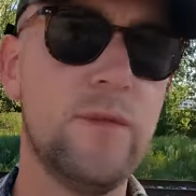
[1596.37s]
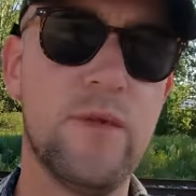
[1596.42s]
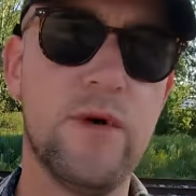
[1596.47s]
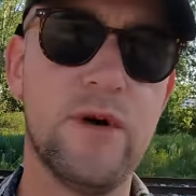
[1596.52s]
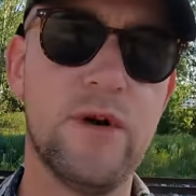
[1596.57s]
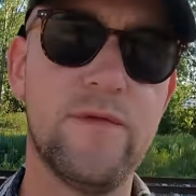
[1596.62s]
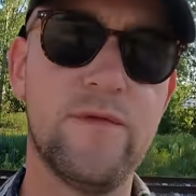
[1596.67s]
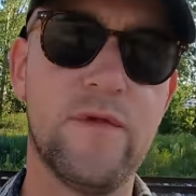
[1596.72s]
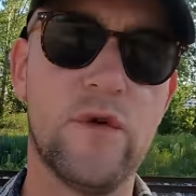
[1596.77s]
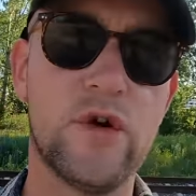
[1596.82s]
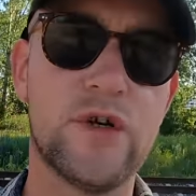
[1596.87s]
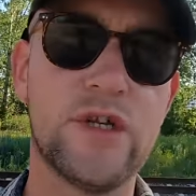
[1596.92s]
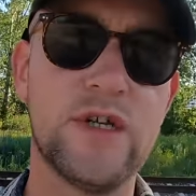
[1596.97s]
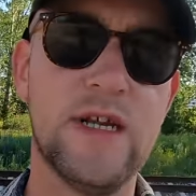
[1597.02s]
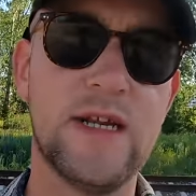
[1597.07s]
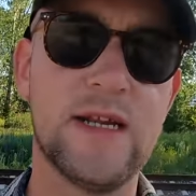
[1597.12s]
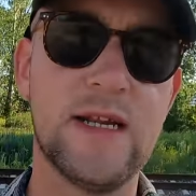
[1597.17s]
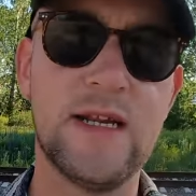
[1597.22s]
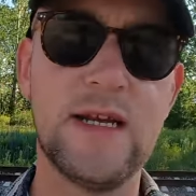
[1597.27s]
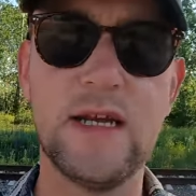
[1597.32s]
But
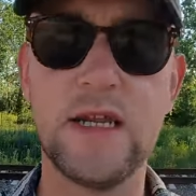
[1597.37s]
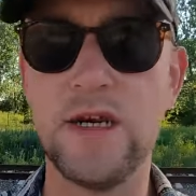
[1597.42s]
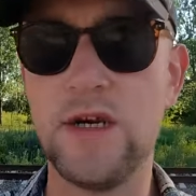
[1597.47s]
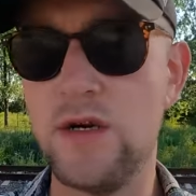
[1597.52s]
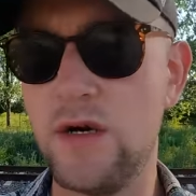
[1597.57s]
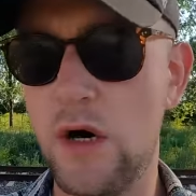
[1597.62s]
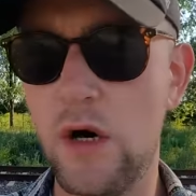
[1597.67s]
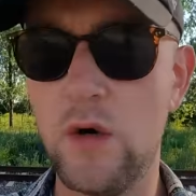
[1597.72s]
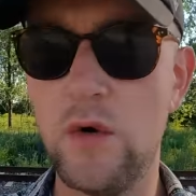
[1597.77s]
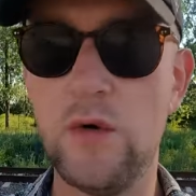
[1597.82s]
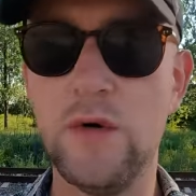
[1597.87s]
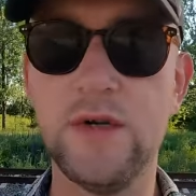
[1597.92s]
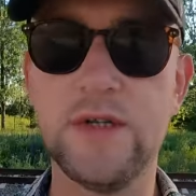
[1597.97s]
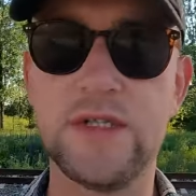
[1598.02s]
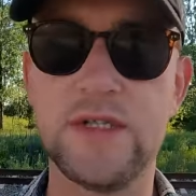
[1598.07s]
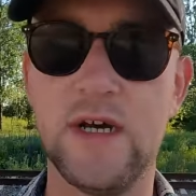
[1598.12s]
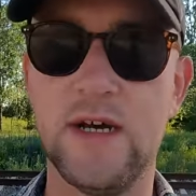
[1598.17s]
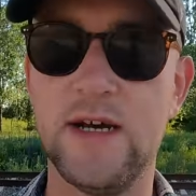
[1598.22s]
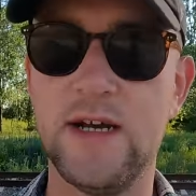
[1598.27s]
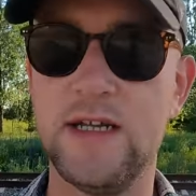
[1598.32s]
unfortunately, no
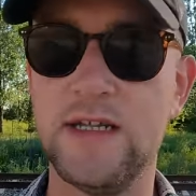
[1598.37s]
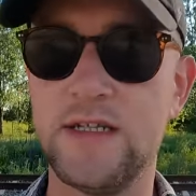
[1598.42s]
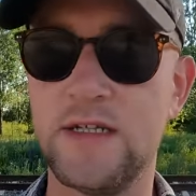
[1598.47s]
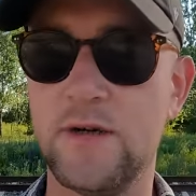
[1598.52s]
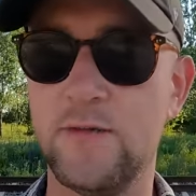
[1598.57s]
sign.